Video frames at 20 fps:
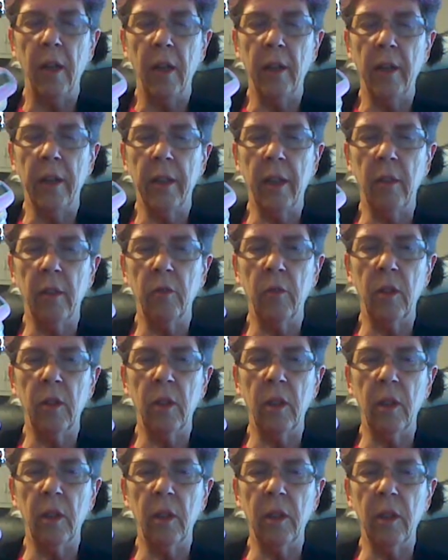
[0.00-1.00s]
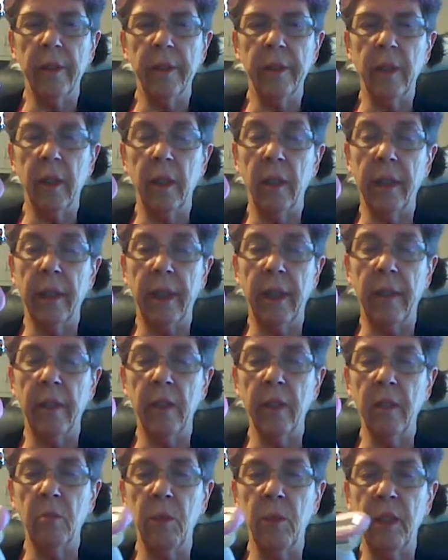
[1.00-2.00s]
Now again,
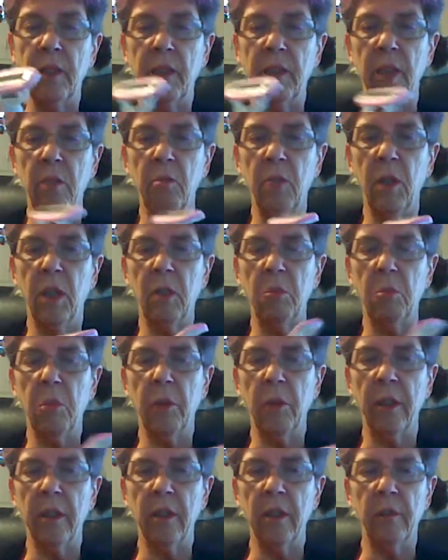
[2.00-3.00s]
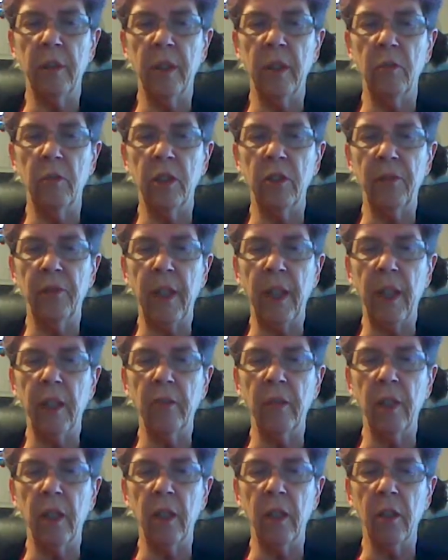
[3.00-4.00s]
this may seem unimpressive, and it was
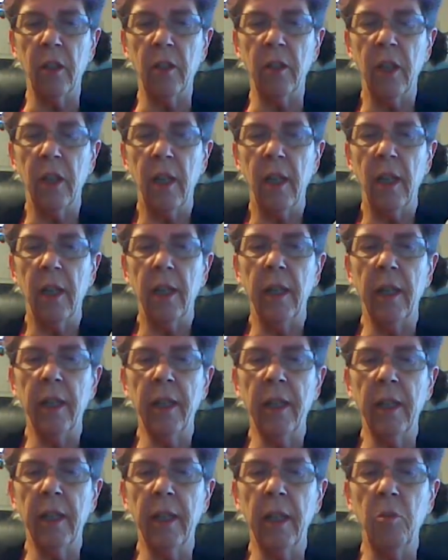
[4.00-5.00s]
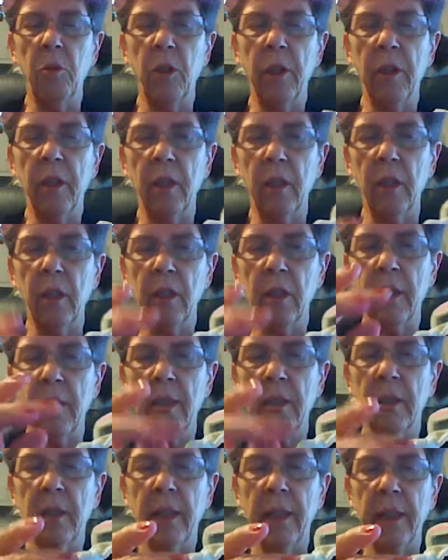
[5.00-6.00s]
$5. It came with a little
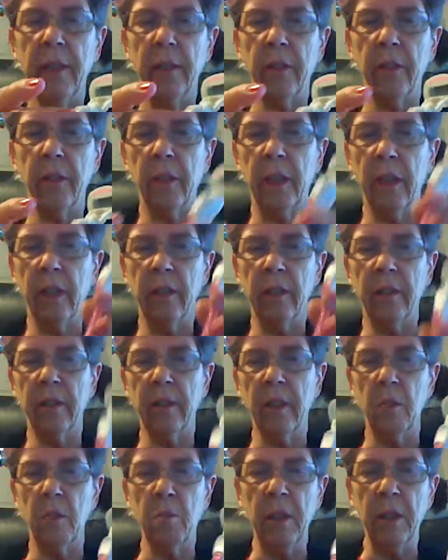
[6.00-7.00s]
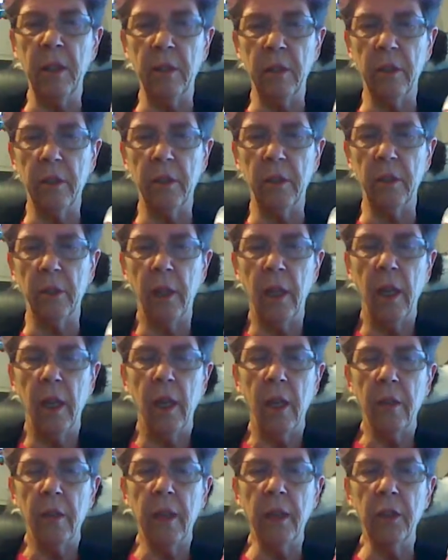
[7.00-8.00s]
container that it could slip into
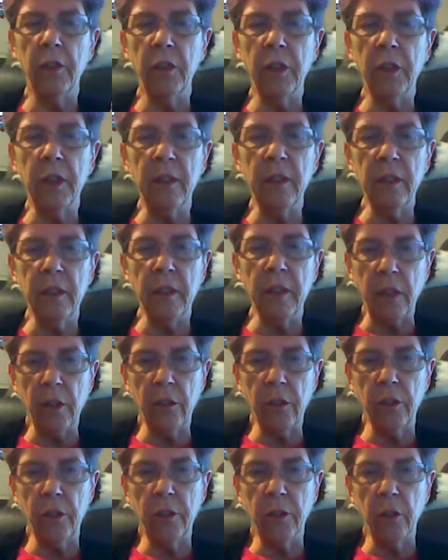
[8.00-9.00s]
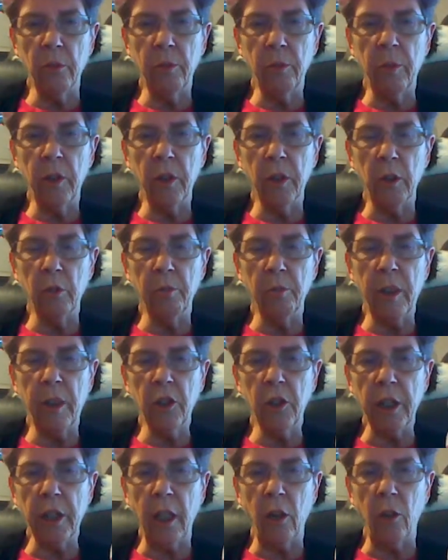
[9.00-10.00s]
that you can stick to your
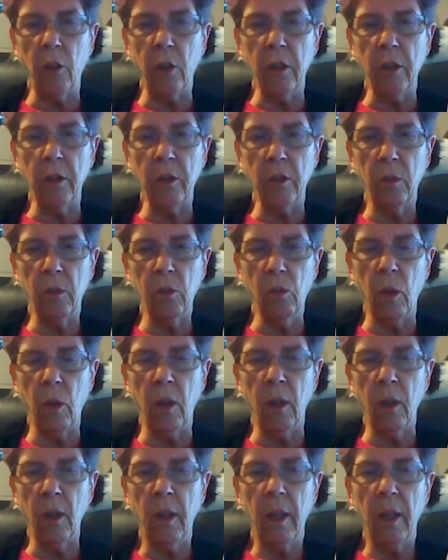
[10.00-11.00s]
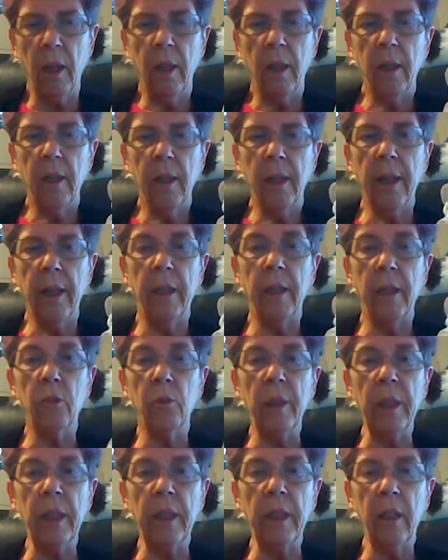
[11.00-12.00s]
shower wall, and it
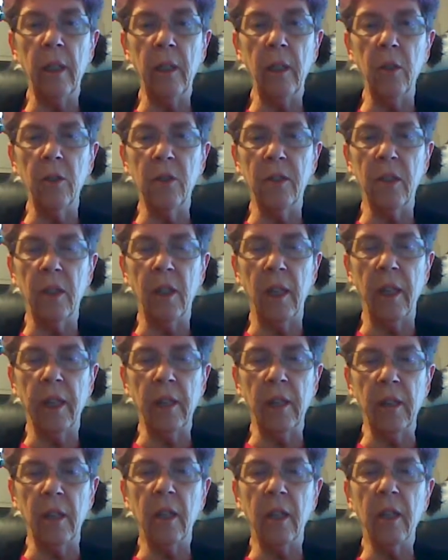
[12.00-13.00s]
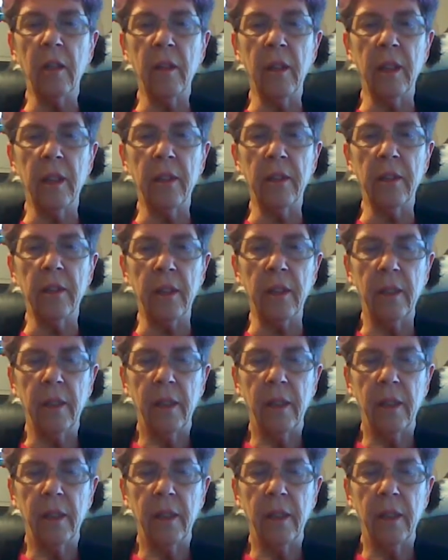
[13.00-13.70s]
really holds, unlike a lot of things that